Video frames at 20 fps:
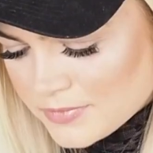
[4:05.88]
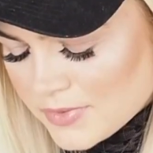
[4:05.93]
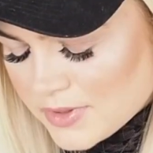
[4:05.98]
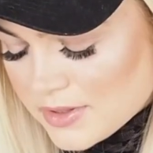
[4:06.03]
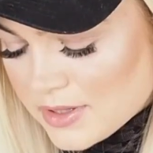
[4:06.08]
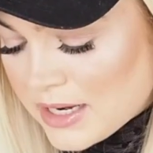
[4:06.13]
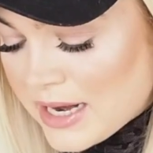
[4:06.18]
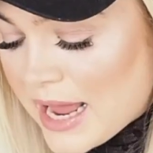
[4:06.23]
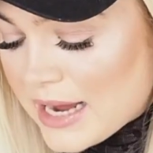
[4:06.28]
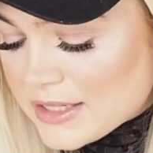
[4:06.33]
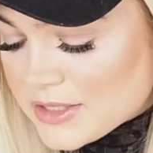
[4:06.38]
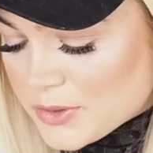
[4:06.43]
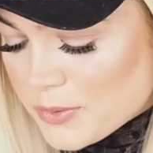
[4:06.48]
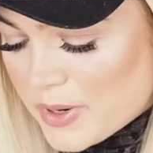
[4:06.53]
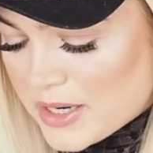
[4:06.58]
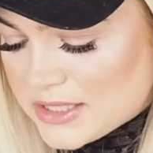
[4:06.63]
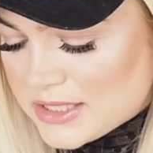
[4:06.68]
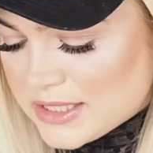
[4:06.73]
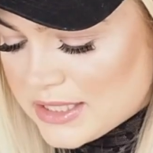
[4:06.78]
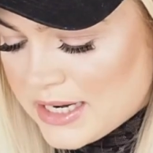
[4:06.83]
next
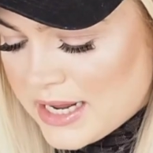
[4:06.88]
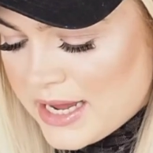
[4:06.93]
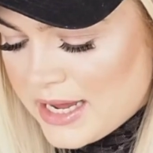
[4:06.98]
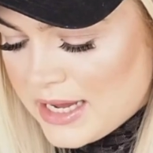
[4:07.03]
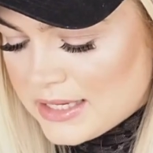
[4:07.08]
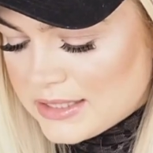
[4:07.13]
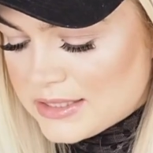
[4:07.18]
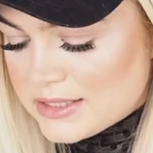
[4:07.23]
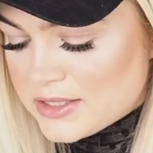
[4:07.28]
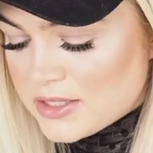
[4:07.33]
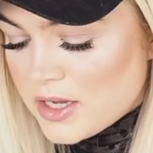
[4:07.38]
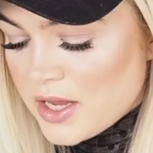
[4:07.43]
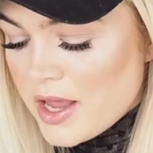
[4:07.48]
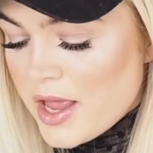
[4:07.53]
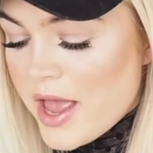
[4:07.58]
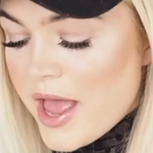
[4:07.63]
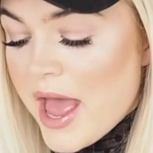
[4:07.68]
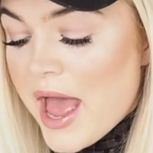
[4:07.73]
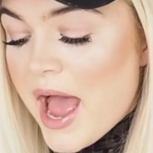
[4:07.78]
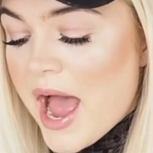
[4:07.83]
question is,
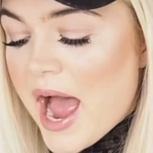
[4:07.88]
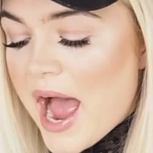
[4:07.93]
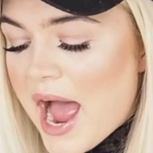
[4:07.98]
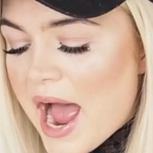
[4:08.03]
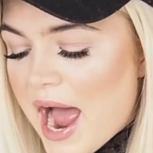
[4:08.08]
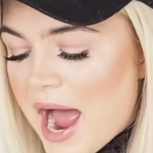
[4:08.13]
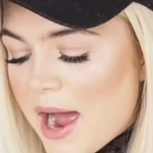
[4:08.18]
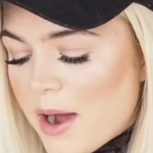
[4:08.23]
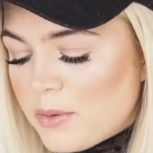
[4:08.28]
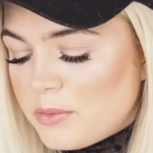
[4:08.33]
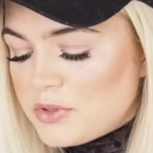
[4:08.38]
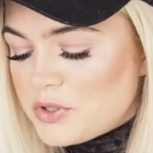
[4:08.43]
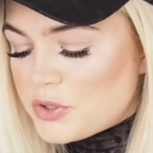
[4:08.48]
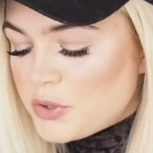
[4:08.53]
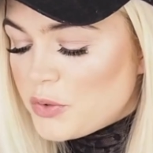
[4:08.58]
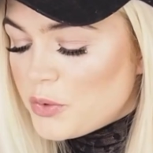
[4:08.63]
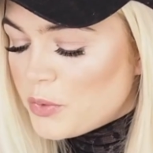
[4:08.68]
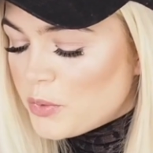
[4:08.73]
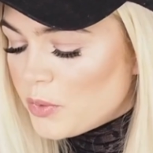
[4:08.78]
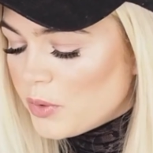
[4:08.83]
how
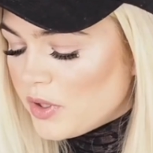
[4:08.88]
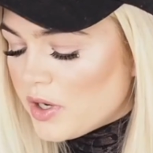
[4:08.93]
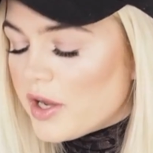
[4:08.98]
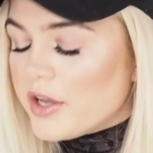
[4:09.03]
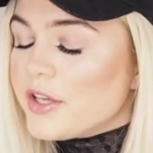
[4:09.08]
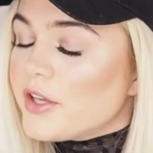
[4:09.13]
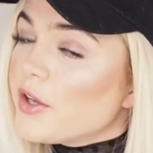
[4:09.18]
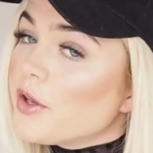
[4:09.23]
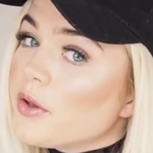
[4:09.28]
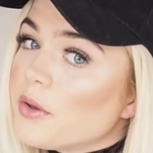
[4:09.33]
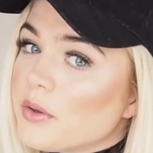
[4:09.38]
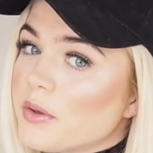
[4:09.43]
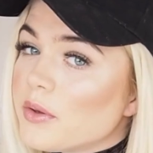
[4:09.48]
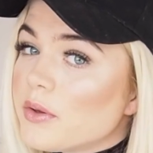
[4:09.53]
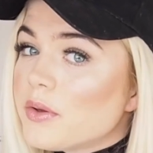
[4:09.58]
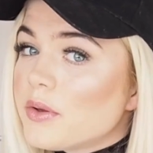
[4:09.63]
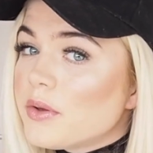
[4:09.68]
tall are you?